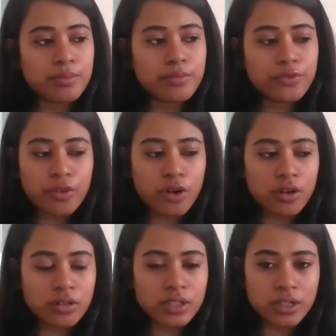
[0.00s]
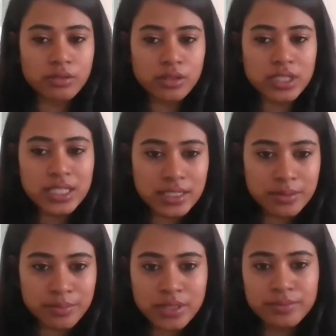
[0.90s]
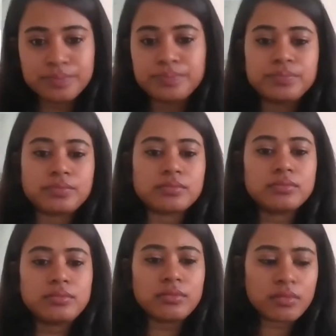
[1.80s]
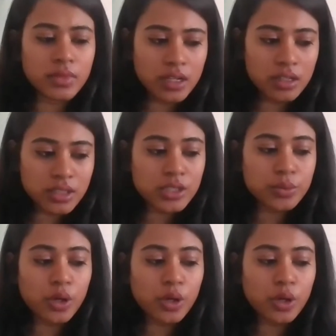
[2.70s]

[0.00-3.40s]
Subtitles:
for the systems. This